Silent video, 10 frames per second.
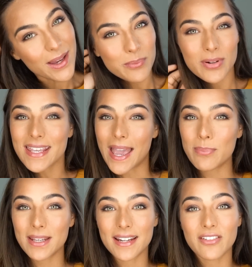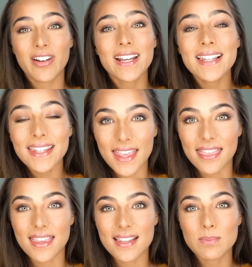I'm pretty happy that I finally
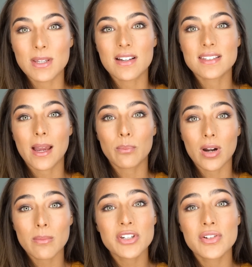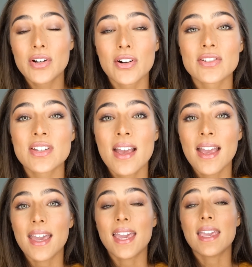did this because I promised you girls
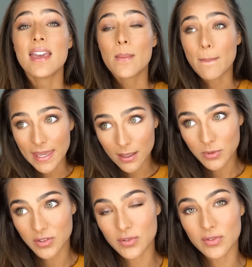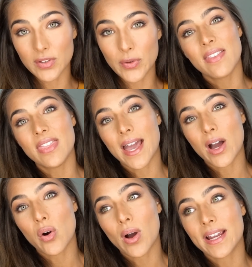a makeup tutorial.
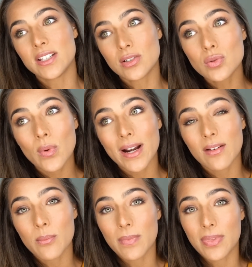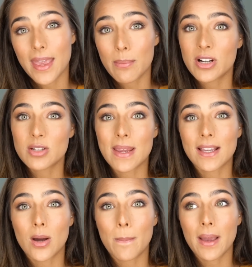Now, I don't wear that much
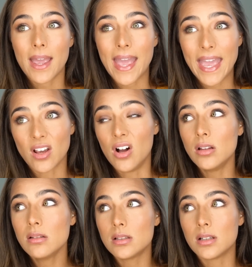makeup at all